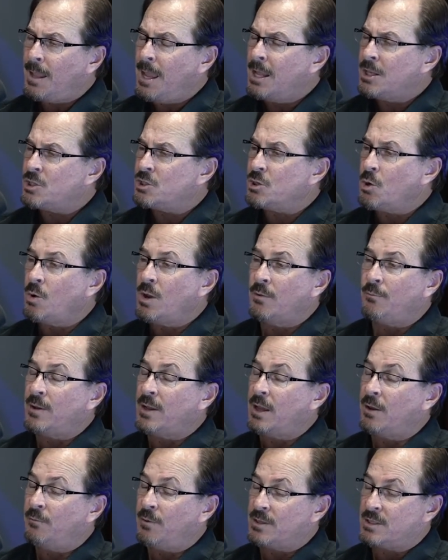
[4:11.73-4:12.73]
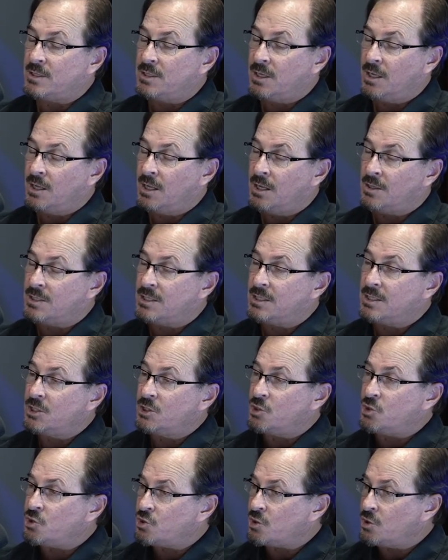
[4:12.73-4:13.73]
and so if if it's
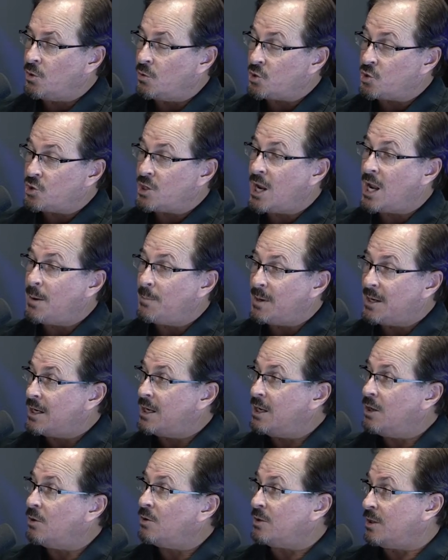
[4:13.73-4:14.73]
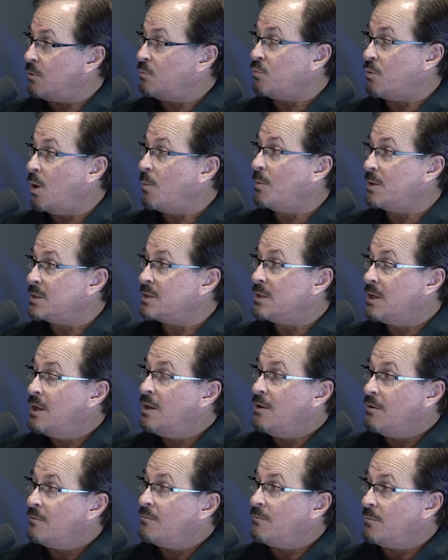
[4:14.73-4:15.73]
it's you know shame and guilt that Romans
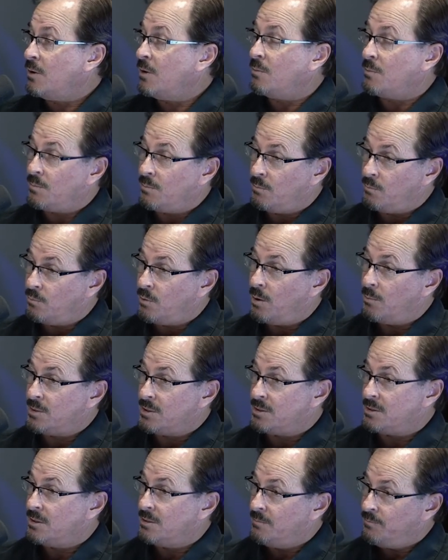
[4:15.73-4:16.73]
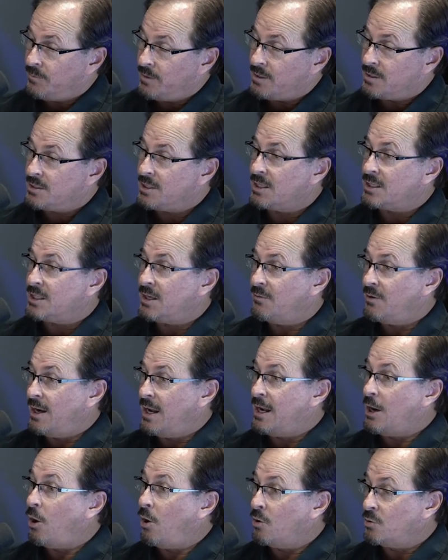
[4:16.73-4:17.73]
you know Romans six seven
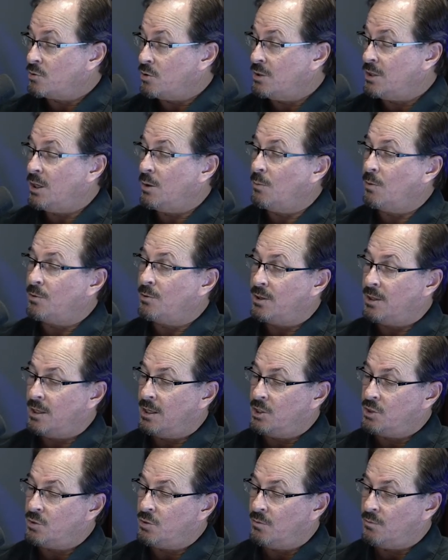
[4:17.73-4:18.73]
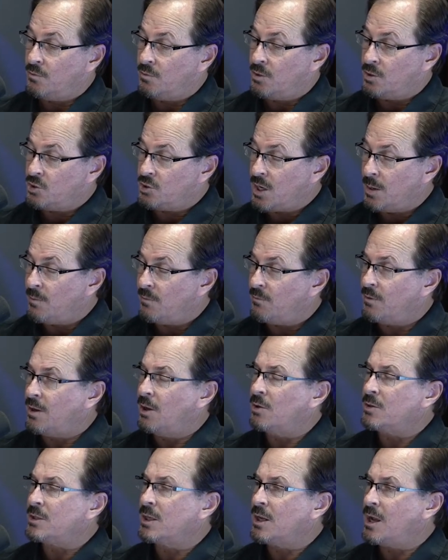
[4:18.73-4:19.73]
eight also deal with the issue of the shame of
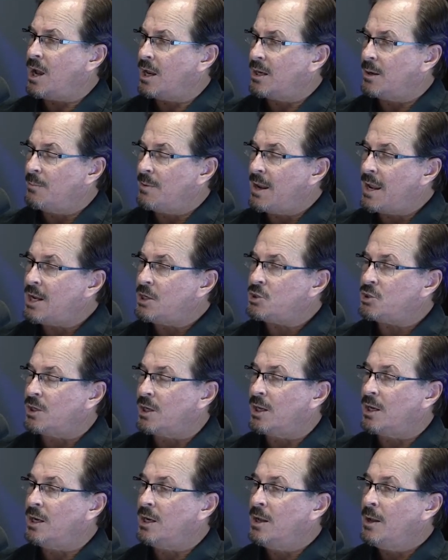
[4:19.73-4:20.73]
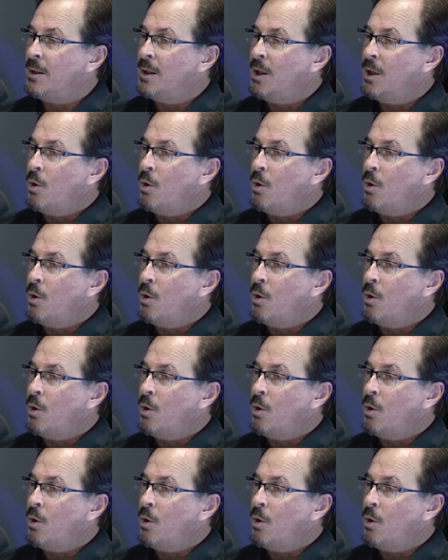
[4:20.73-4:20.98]
guilt and condemnation.